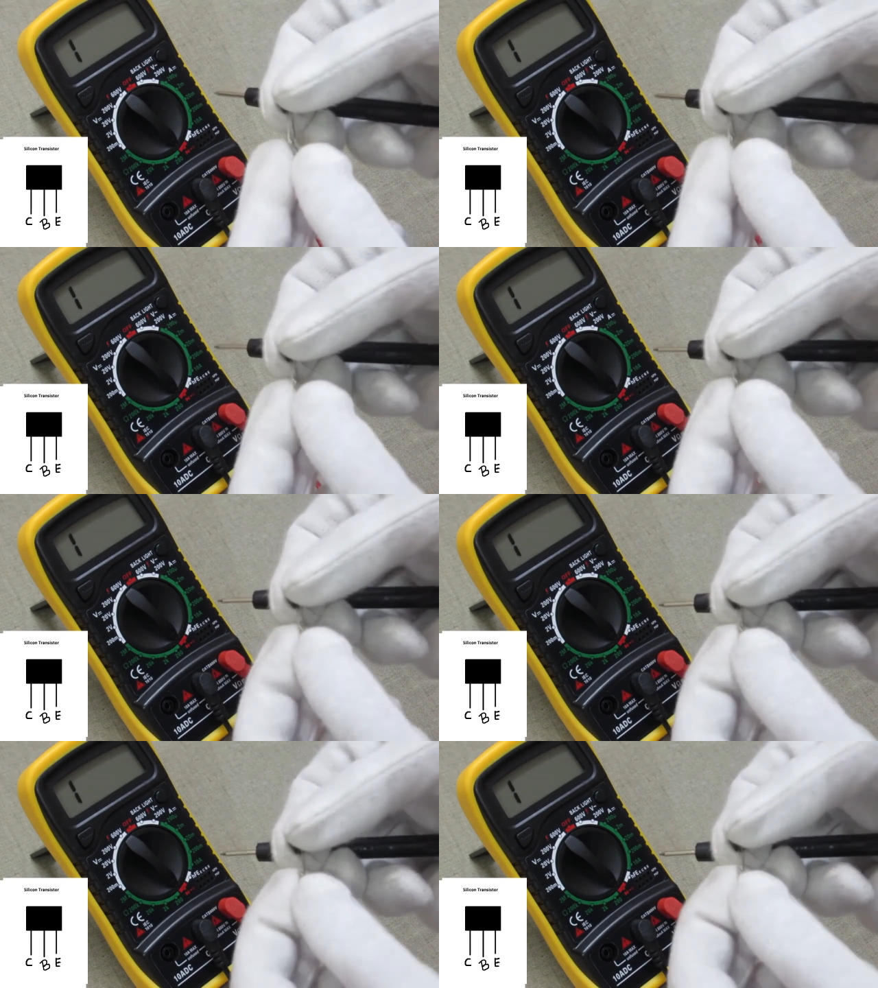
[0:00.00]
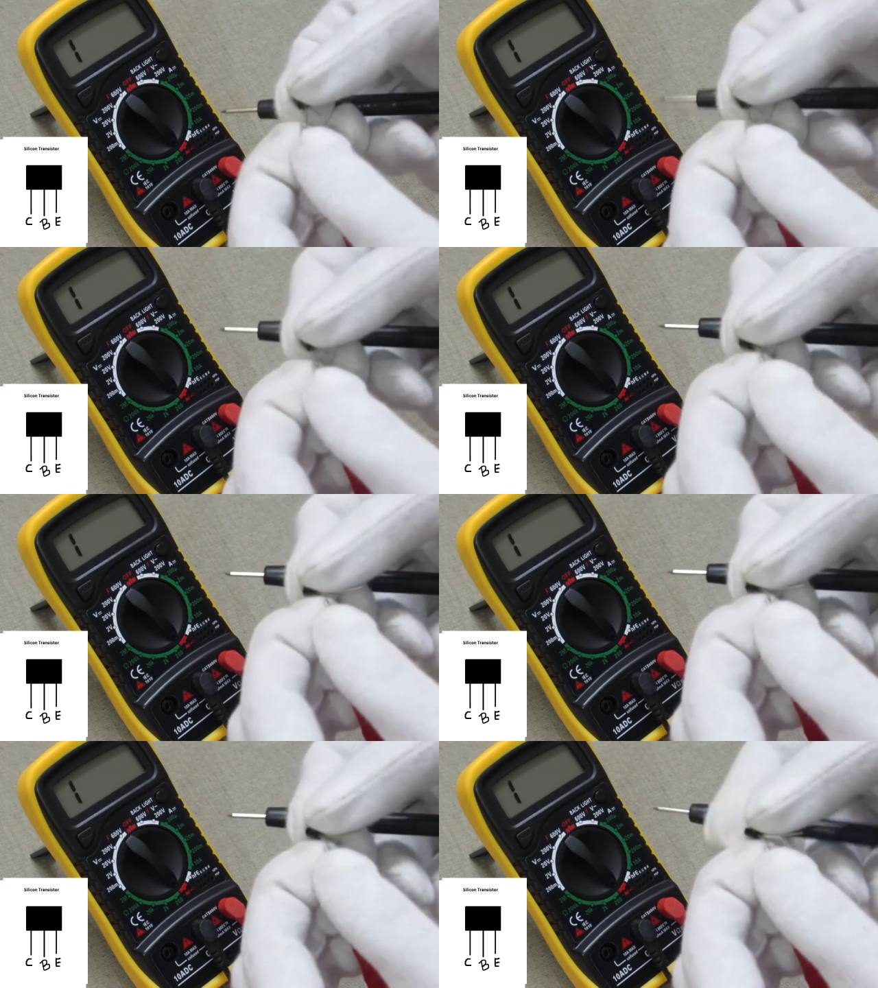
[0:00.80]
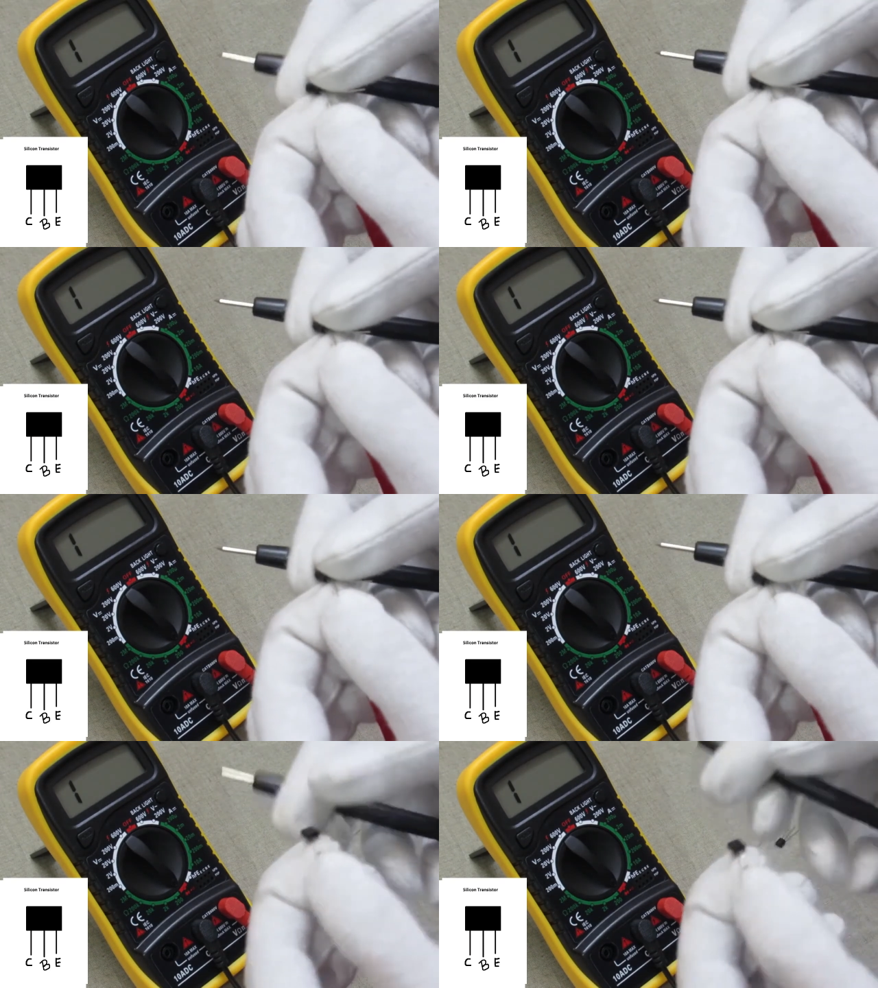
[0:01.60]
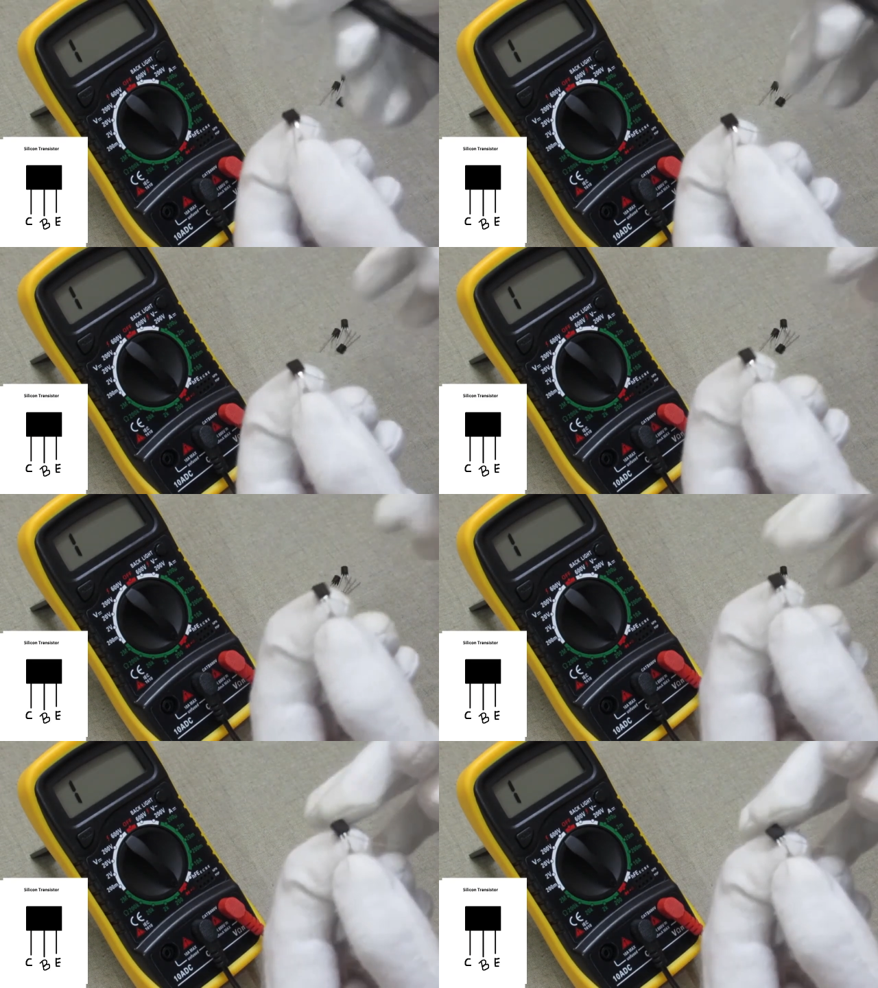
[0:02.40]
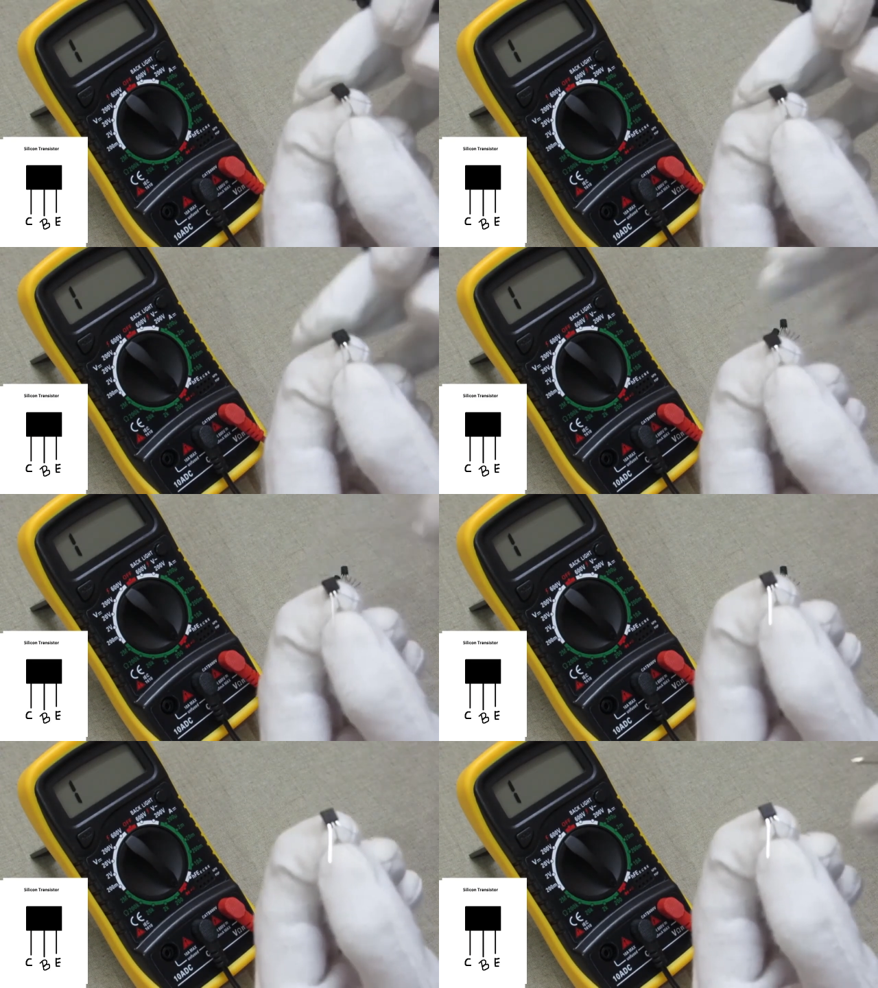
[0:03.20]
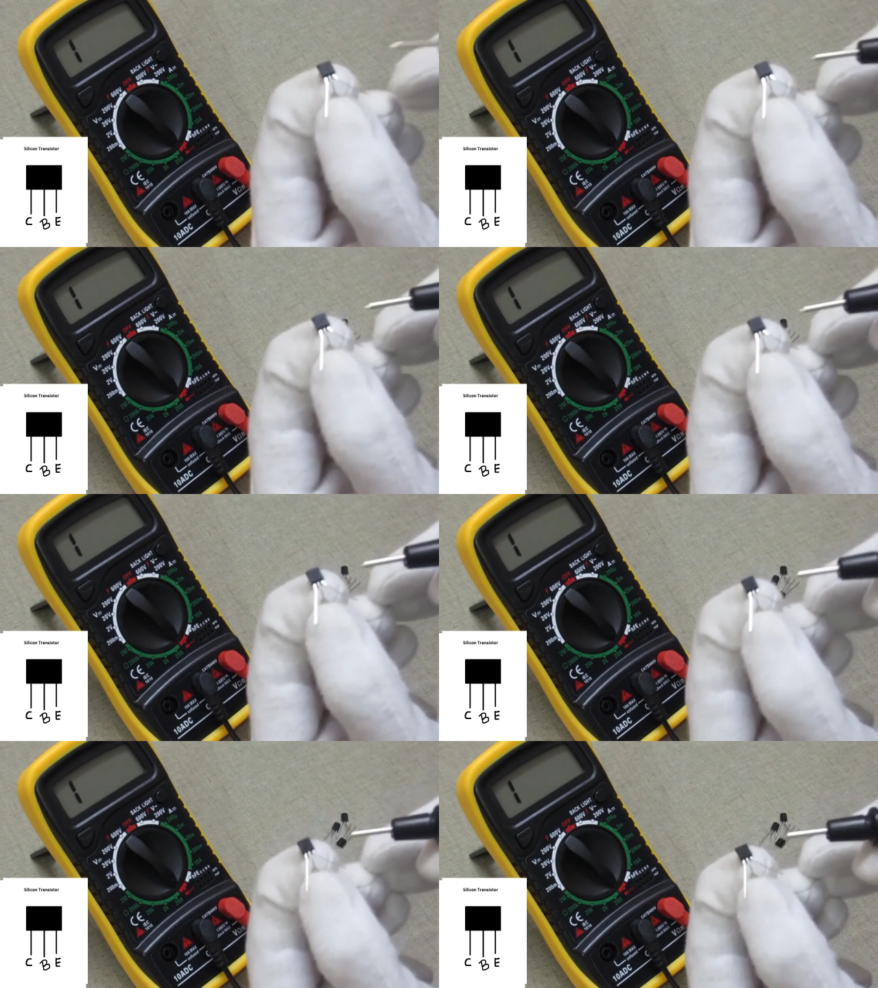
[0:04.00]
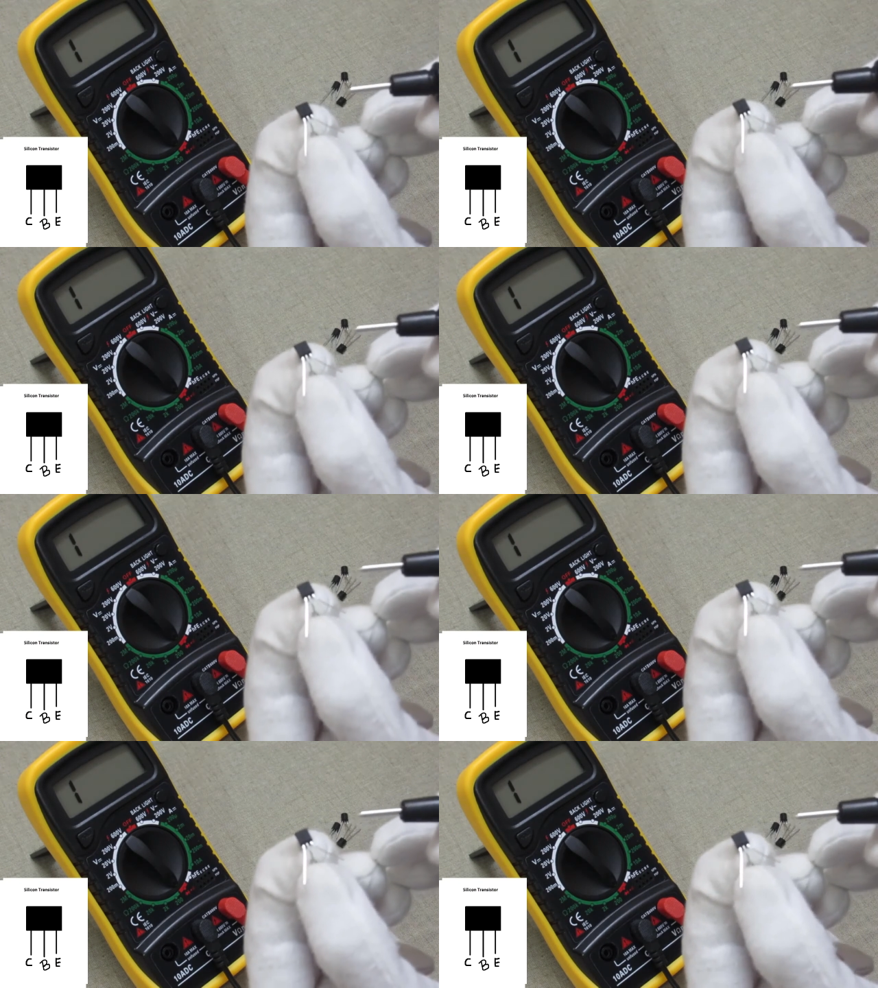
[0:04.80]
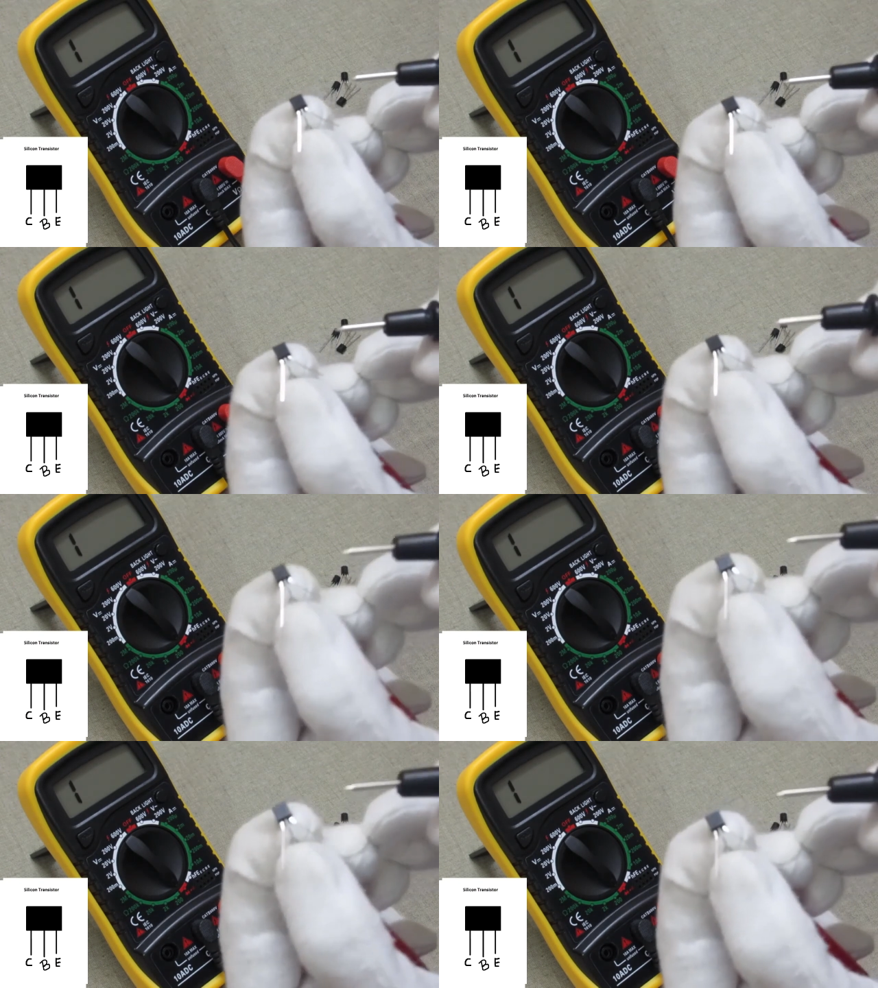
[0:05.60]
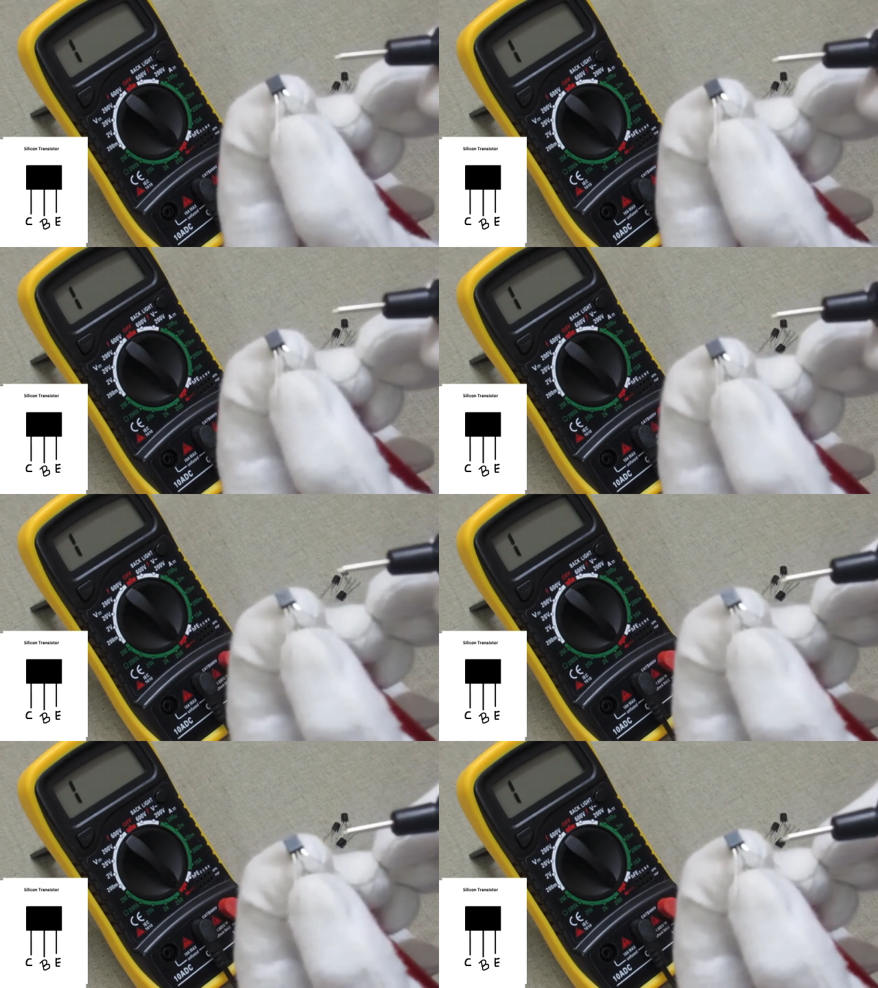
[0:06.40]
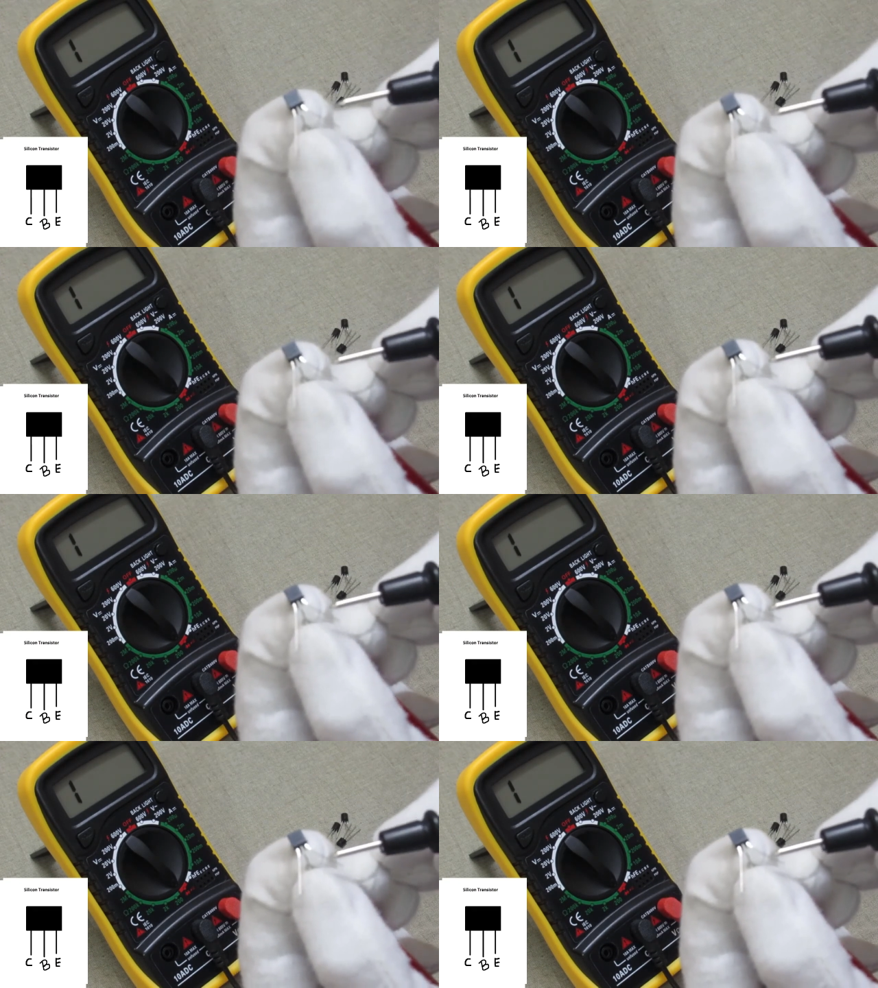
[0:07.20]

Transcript: No face is visible, so there are no lips to read.